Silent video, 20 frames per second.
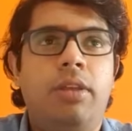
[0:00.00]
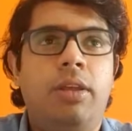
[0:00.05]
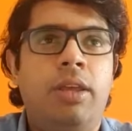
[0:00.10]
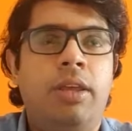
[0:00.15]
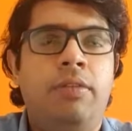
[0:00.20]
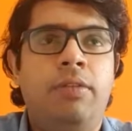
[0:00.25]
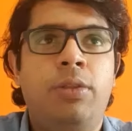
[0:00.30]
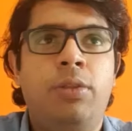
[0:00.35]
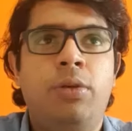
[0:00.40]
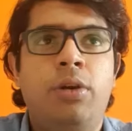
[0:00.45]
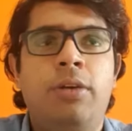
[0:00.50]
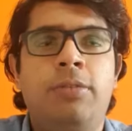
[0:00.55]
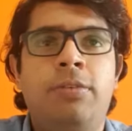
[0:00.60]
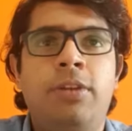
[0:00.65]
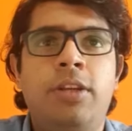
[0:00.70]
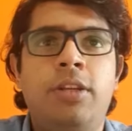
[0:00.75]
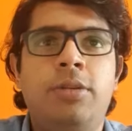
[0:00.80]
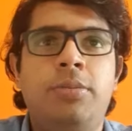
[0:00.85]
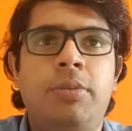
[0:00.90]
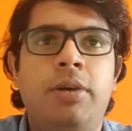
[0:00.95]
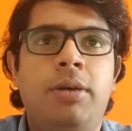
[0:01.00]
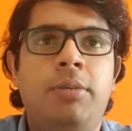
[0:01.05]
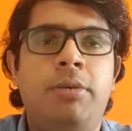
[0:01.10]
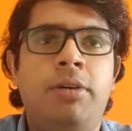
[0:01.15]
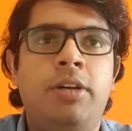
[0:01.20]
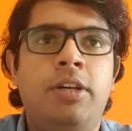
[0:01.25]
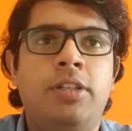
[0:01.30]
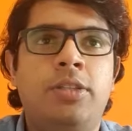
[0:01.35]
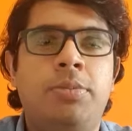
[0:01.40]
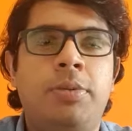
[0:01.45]
Even though I finished my
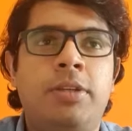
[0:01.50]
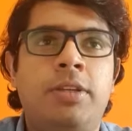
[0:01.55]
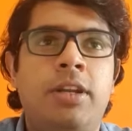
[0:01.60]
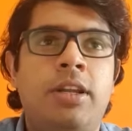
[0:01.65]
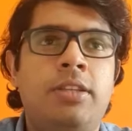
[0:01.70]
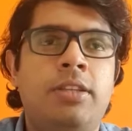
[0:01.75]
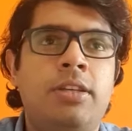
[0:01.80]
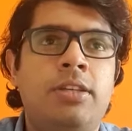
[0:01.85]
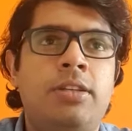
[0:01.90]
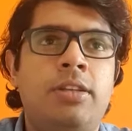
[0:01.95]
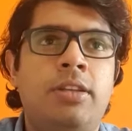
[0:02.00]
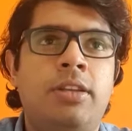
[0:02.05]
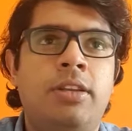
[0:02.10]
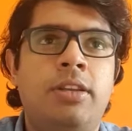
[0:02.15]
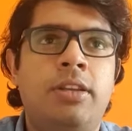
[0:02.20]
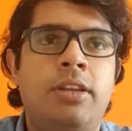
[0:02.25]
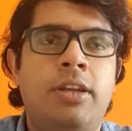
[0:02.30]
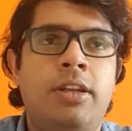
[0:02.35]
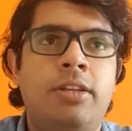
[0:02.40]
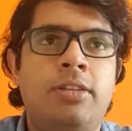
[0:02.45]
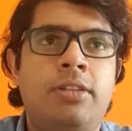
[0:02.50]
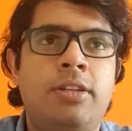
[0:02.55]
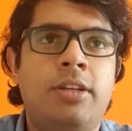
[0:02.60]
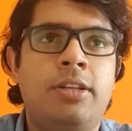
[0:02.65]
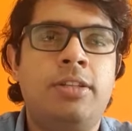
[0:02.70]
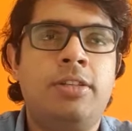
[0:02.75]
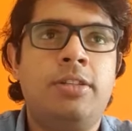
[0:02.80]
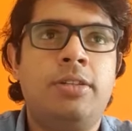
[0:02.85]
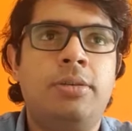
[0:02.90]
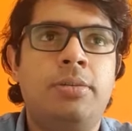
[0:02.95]
specialization in data
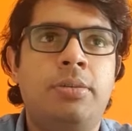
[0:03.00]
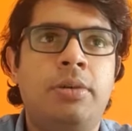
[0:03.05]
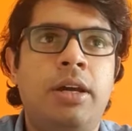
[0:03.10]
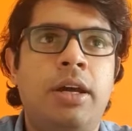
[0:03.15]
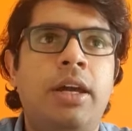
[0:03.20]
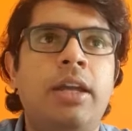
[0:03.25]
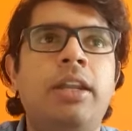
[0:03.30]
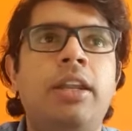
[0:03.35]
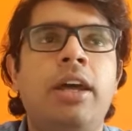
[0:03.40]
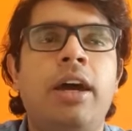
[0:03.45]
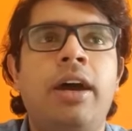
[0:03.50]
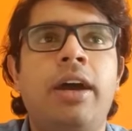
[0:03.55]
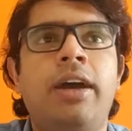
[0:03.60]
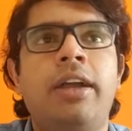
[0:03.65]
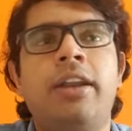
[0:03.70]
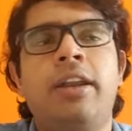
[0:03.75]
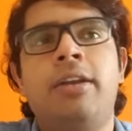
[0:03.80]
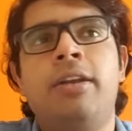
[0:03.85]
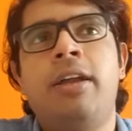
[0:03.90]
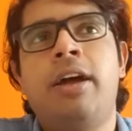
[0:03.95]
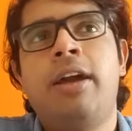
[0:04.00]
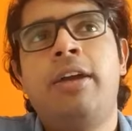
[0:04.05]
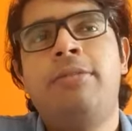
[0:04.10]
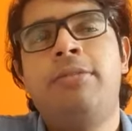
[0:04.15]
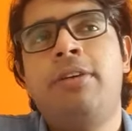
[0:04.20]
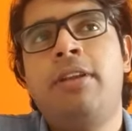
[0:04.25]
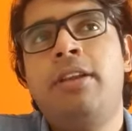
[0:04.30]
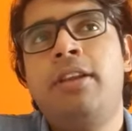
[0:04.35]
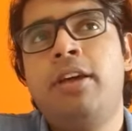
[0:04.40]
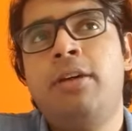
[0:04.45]
science, I
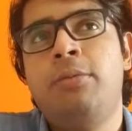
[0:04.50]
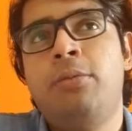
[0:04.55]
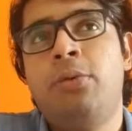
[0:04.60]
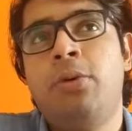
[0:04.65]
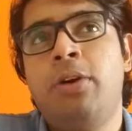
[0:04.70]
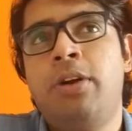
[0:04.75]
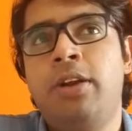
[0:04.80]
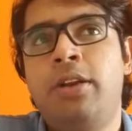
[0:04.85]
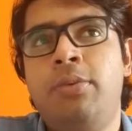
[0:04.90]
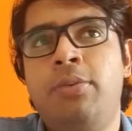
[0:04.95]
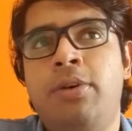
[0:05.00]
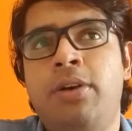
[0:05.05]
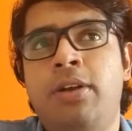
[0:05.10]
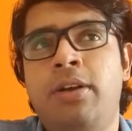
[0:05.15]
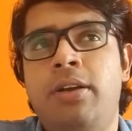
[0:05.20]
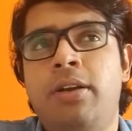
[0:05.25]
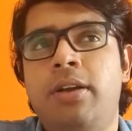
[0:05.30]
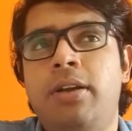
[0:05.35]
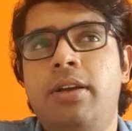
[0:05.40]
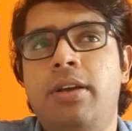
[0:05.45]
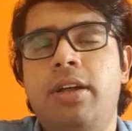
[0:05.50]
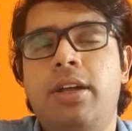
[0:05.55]
felt a void where